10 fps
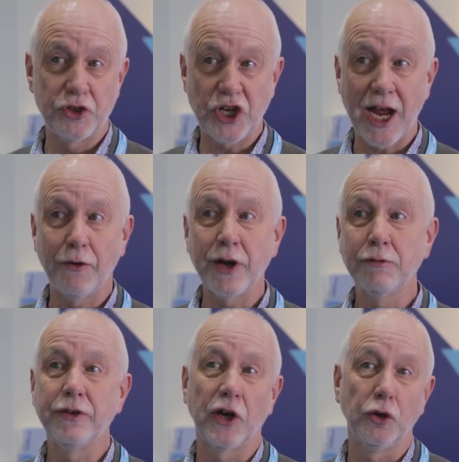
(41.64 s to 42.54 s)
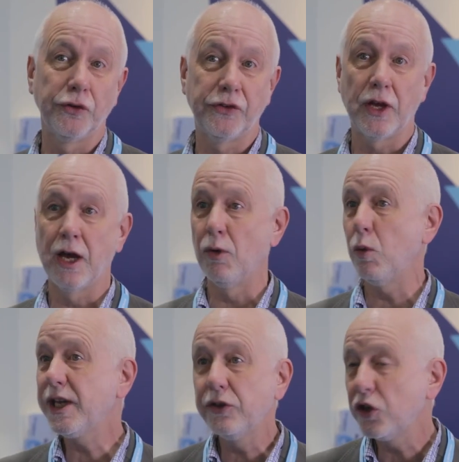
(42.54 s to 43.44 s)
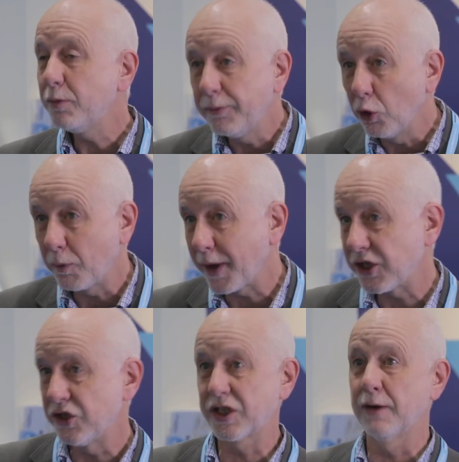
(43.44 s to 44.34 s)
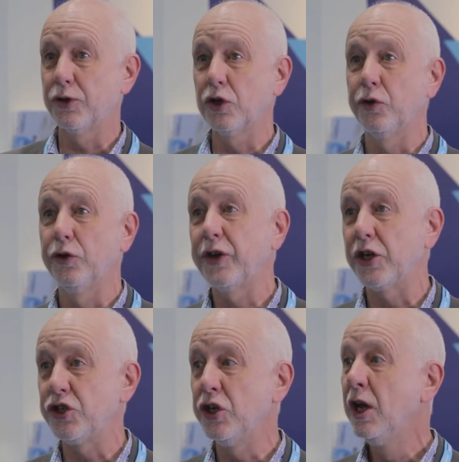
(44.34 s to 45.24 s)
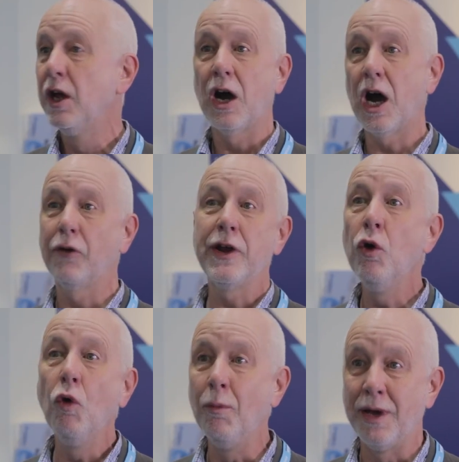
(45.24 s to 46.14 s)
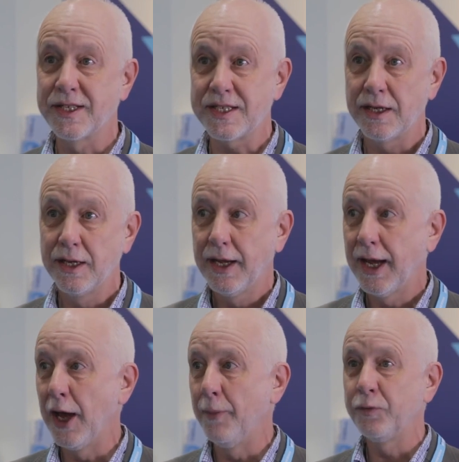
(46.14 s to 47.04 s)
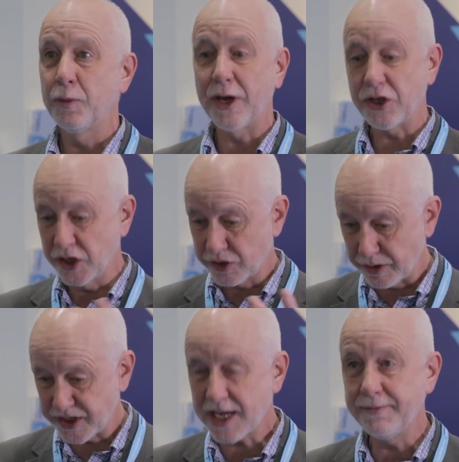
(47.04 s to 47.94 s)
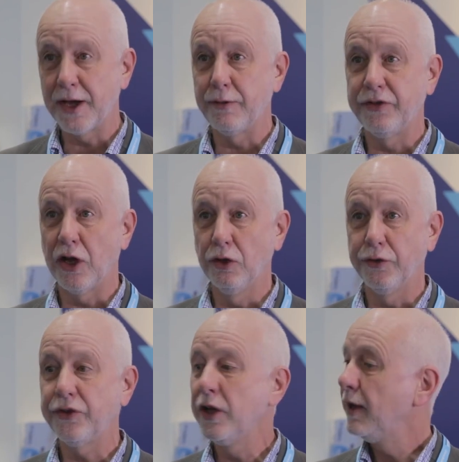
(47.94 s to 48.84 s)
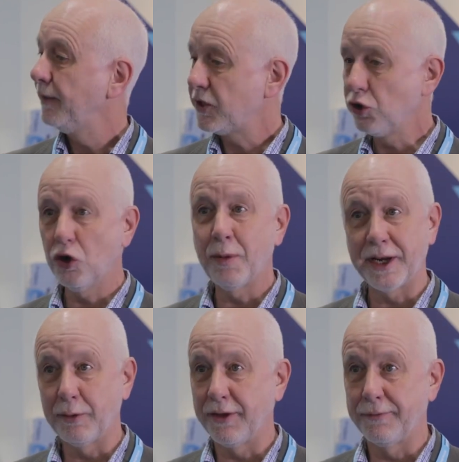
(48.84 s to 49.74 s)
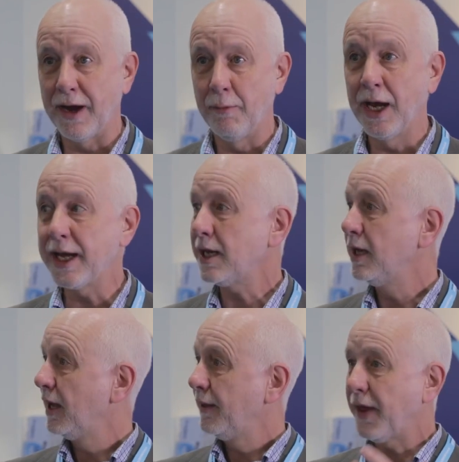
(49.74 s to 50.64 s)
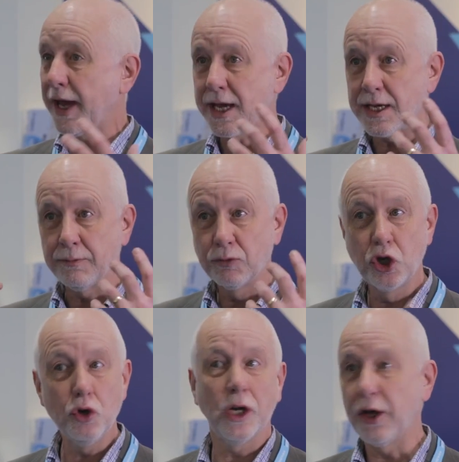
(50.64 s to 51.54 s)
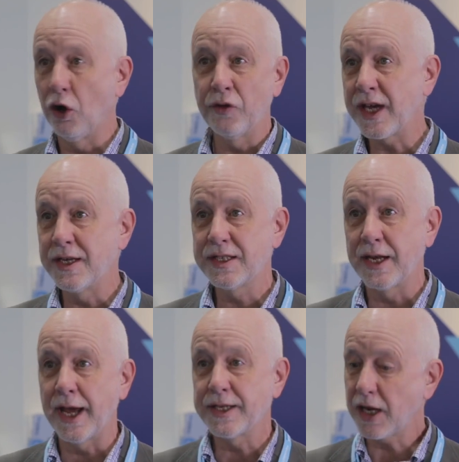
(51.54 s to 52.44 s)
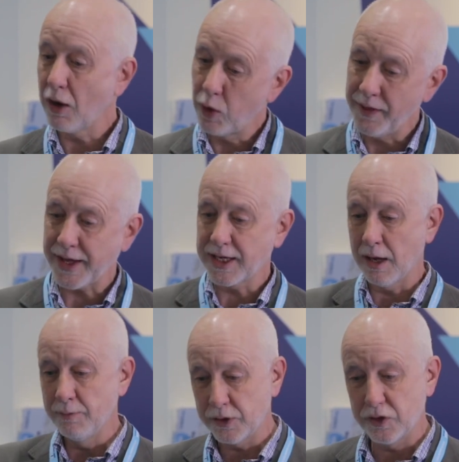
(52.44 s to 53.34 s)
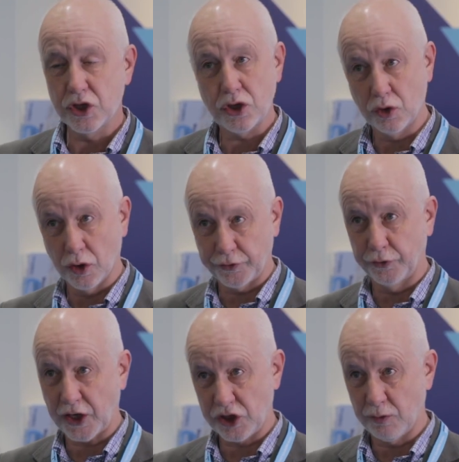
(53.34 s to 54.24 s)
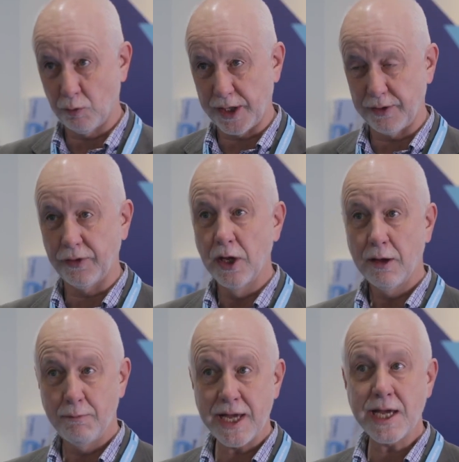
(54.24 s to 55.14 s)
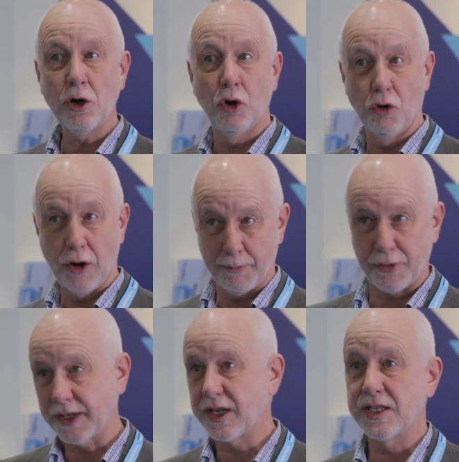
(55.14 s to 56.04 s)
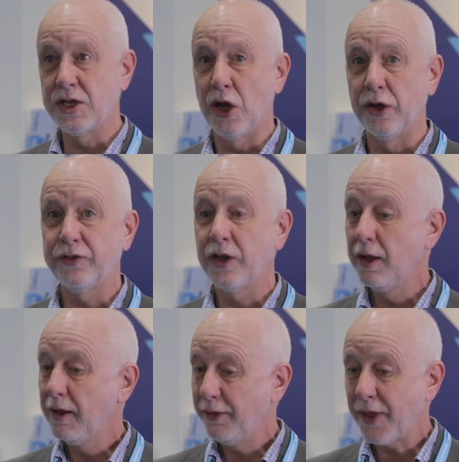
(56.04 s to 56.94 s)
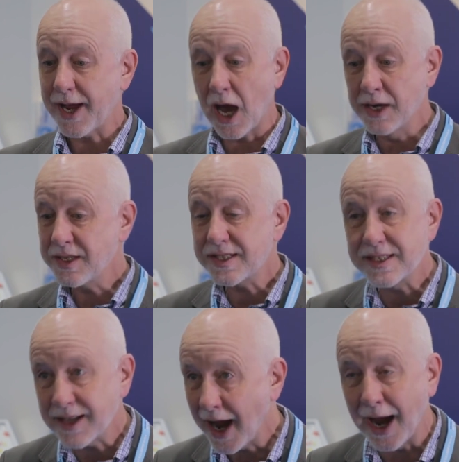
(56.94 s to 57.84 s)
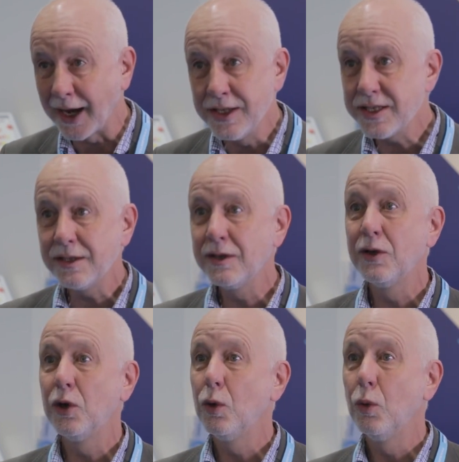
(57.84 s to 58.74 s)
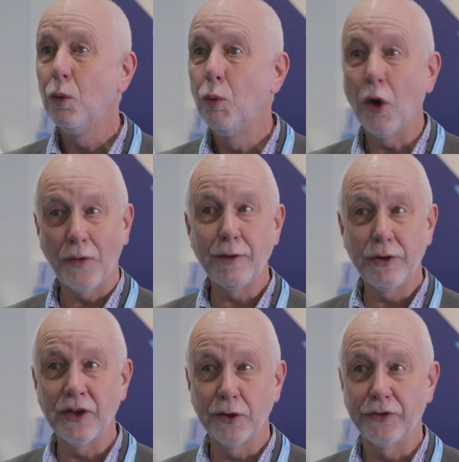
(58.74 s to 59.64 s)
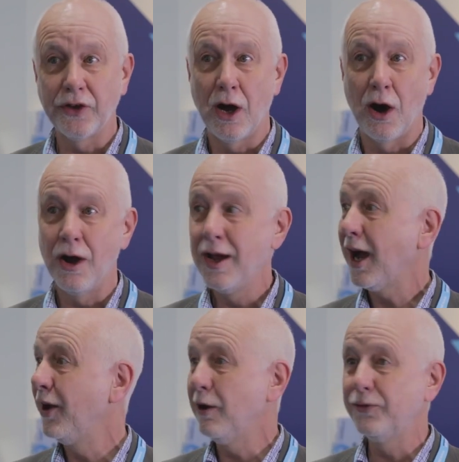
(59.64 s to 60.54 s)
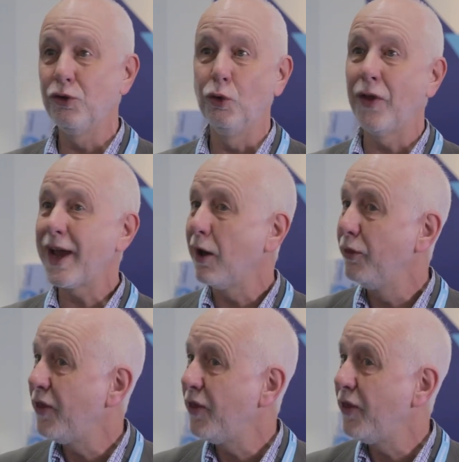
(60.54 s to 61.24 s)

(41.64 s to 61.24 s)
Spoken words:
of sharing results a week or 2 before the patients come for a consultation are enormous. Patients receive their results, they talk about it with their family, they Google it on the internet, and when they come to a consultation with me or our practice nurse, they understand what their results are. And after all, they are